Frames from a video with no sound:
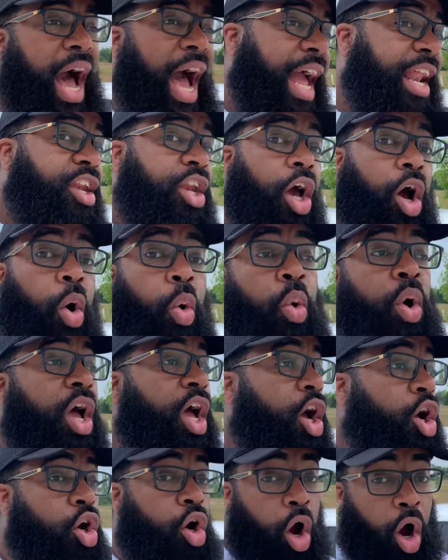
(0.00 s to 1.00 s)
I know
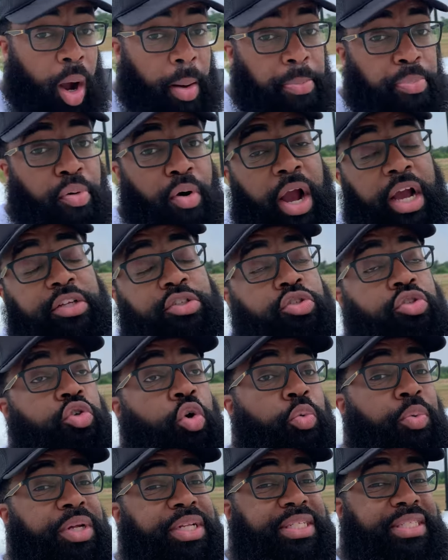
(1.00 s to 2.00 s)
car prices
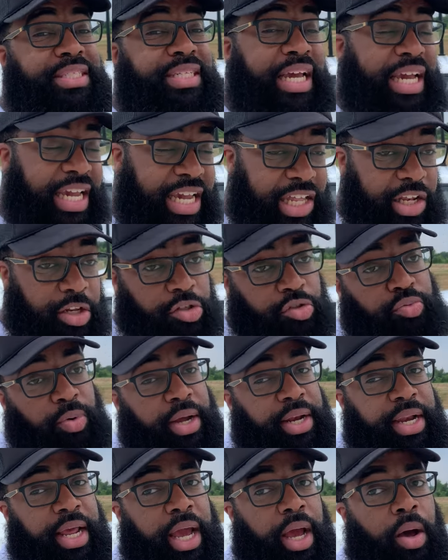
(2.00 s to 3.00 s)
are ridiculous
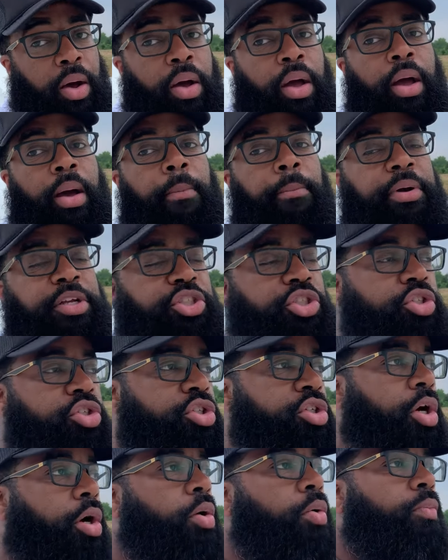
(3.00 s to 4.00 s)
right now, but you
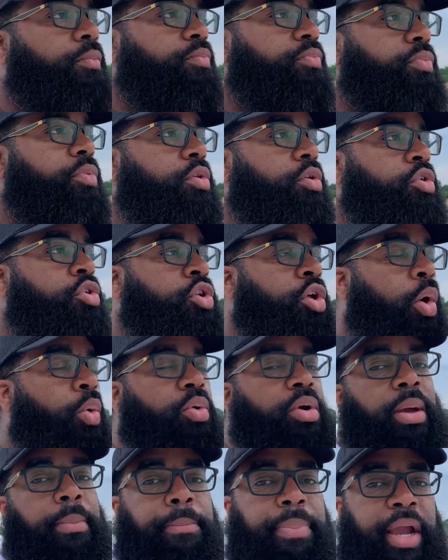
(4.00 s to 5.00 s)
don't
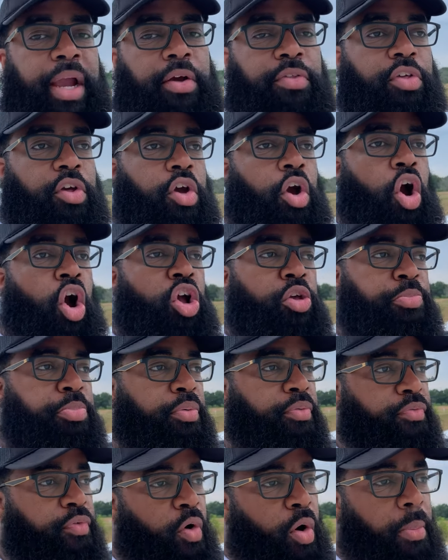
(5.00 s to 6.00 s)
compare the car's
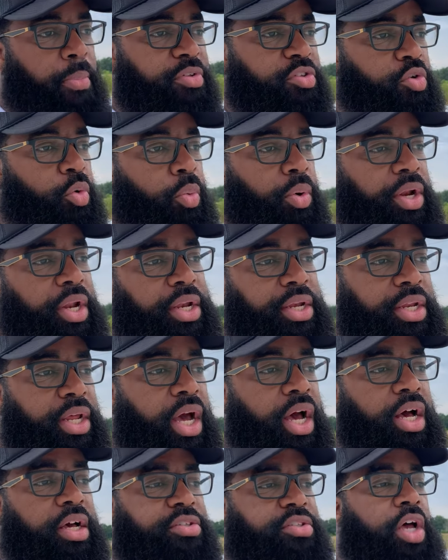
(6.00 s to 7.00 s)
performance to what it
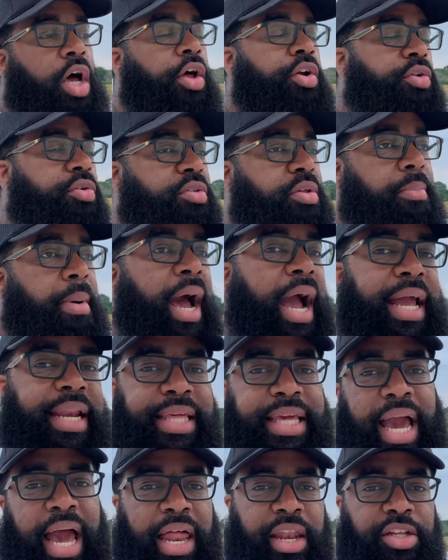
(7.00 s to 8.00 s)
does under some
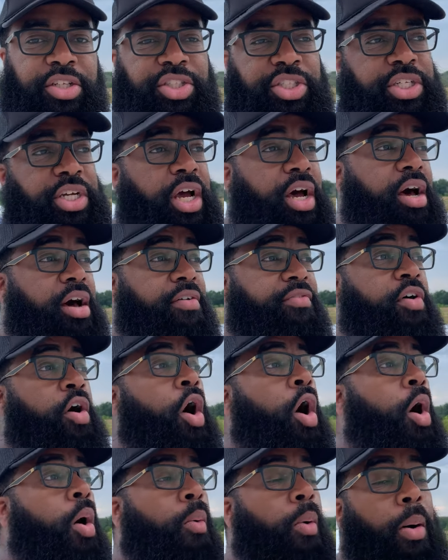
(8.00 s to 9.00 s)
ideology of
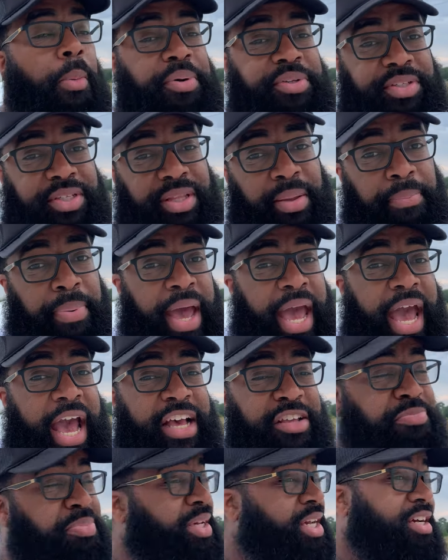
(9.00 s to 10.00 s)
what was in the
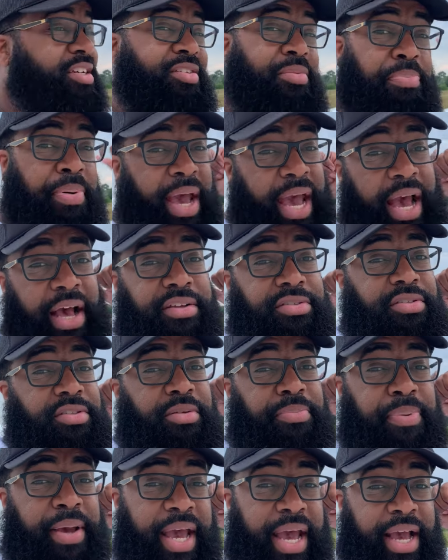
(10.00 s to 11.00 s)
past, because the past is
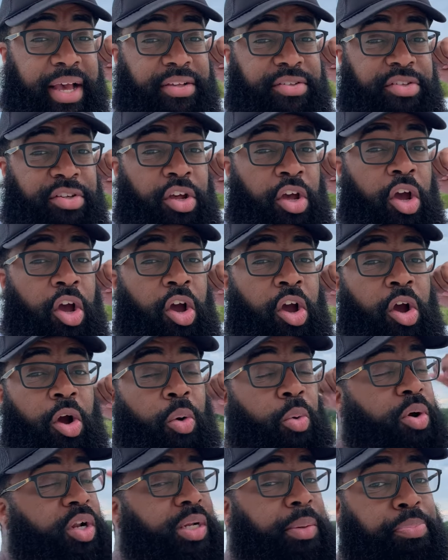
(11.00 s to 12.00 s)
the past.
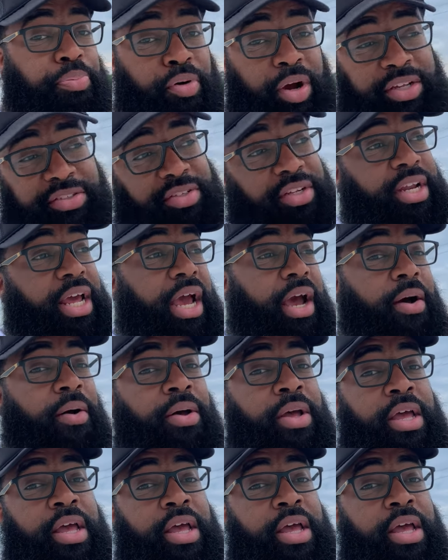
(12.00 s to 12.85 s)
We're in the present now.